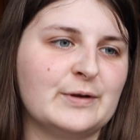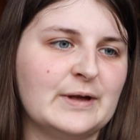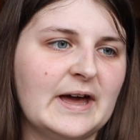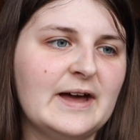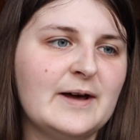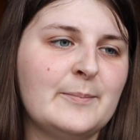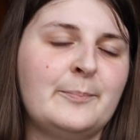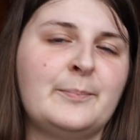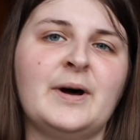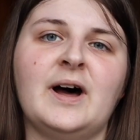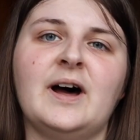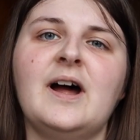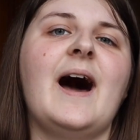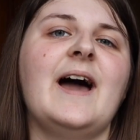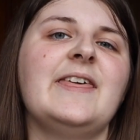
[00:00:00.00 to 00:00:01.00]
yet,
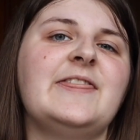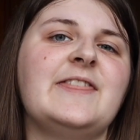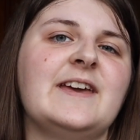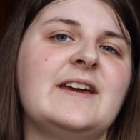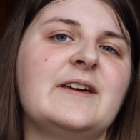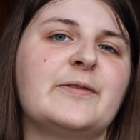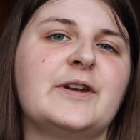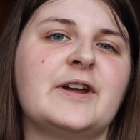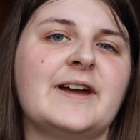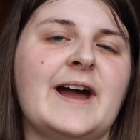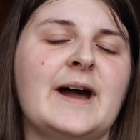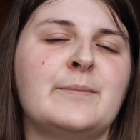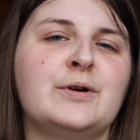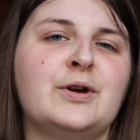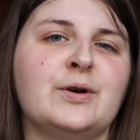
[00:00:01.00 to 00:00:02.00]
but I think that I
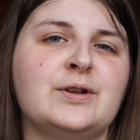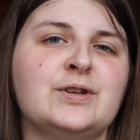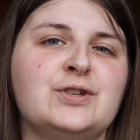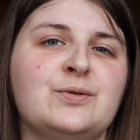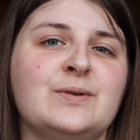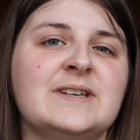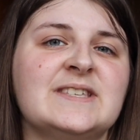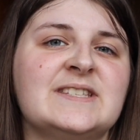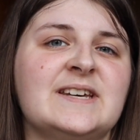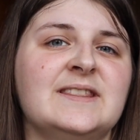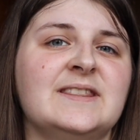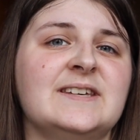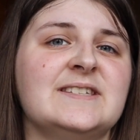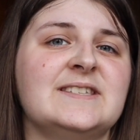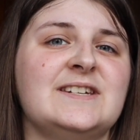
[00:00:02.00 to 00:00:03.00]
am going to
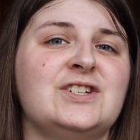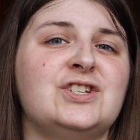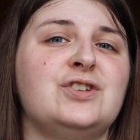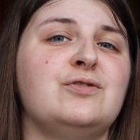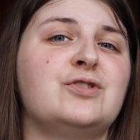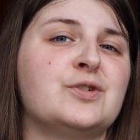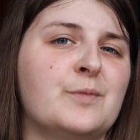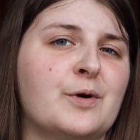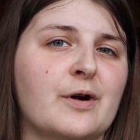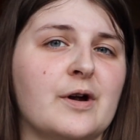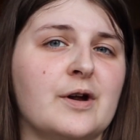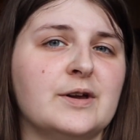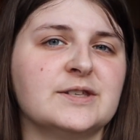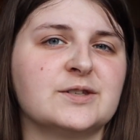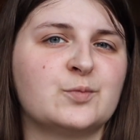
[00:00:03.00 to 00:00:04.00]
extend this into
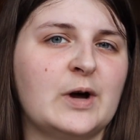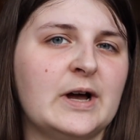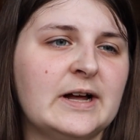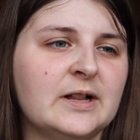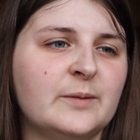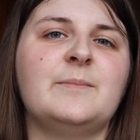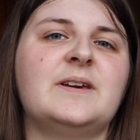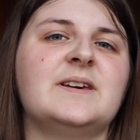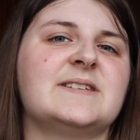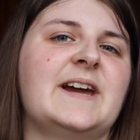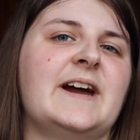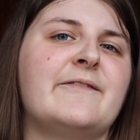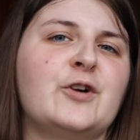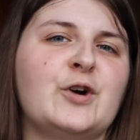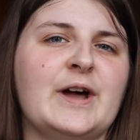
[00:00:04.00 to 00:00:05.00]
tomorrow as well, because I
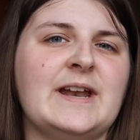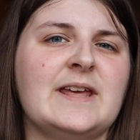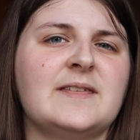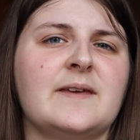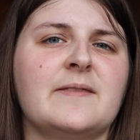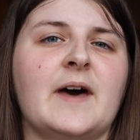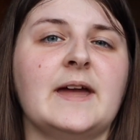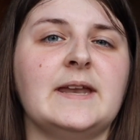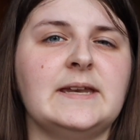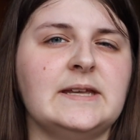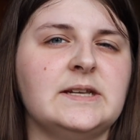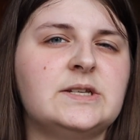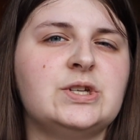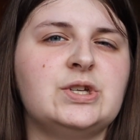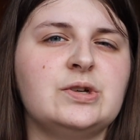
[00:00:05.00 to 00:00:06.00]
haven't got anything that I
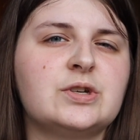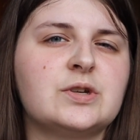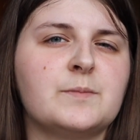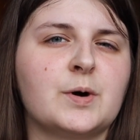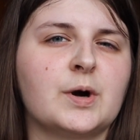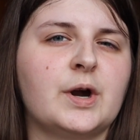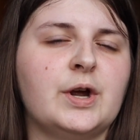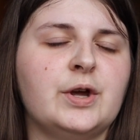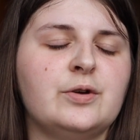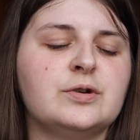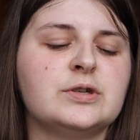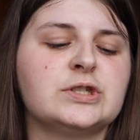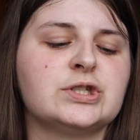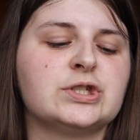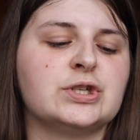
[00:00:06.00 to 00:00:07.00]
need to do
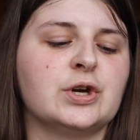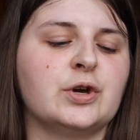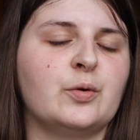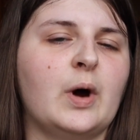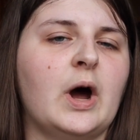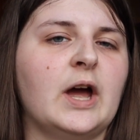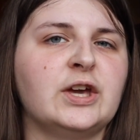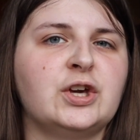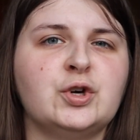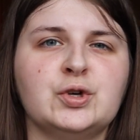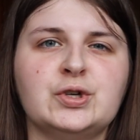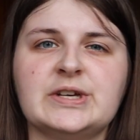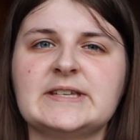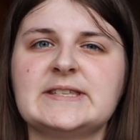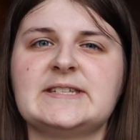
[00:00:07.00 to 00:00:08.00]
tomorrow, so I
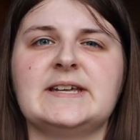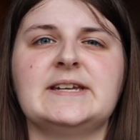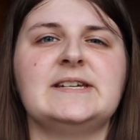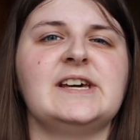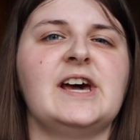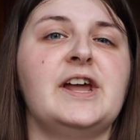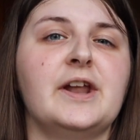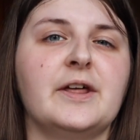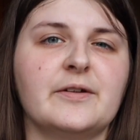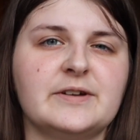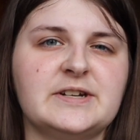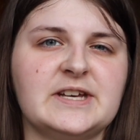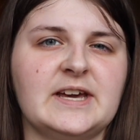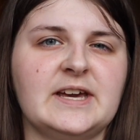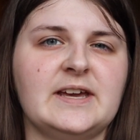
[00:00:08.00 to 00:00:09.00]
could extend it another
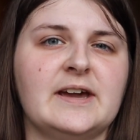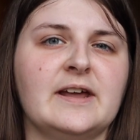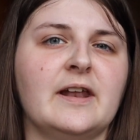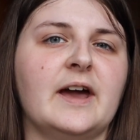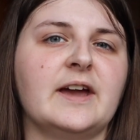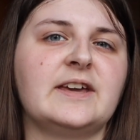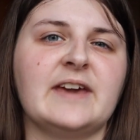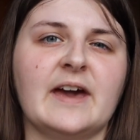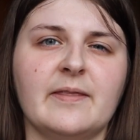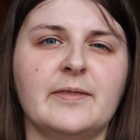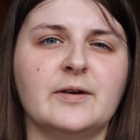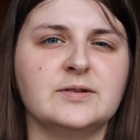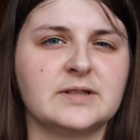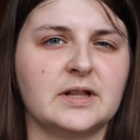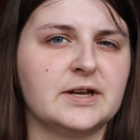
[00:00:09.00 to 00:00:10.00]
day and like get
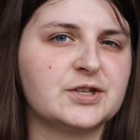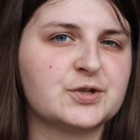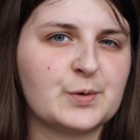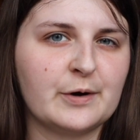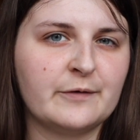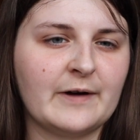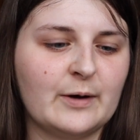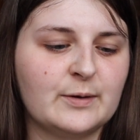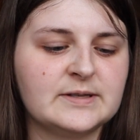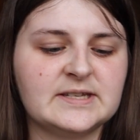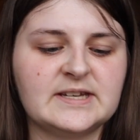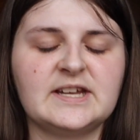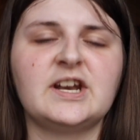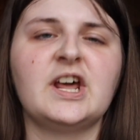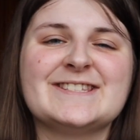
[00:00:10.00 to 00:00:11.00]
those last 12 hours
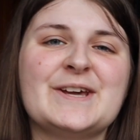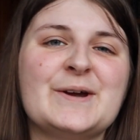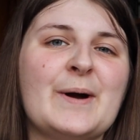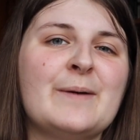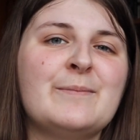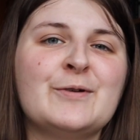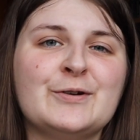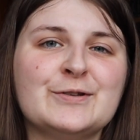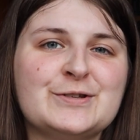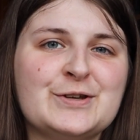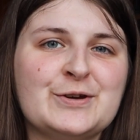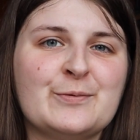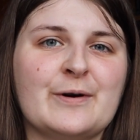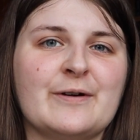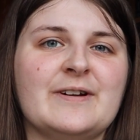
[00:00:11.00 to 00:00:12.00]
in. So I'm not
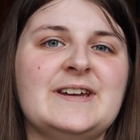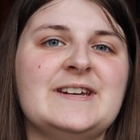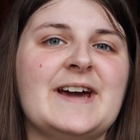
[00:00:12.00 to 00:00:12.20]
too worried,